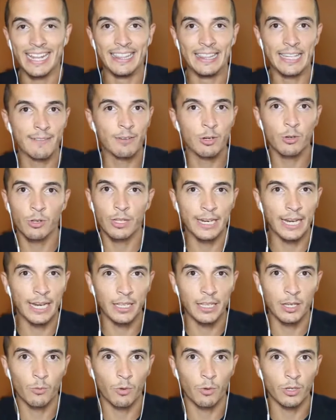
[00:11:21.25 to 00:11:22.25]
never really
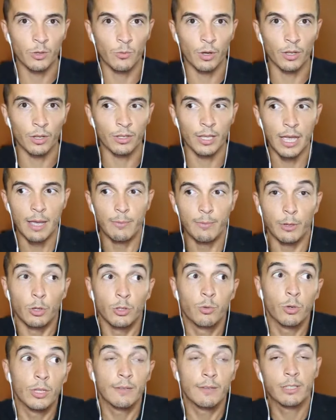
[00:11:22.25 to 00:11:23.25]
getting what you want,
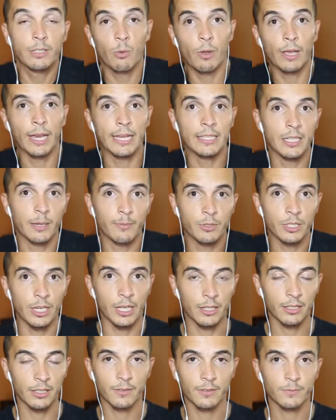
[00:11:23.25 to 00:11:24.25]
because what if someone gets
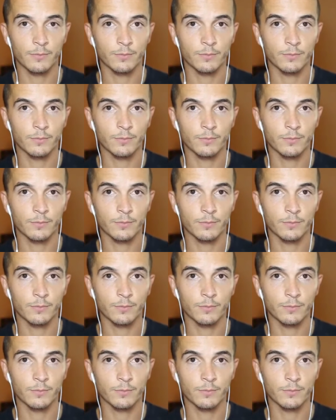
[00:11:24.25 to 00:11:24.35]
upset?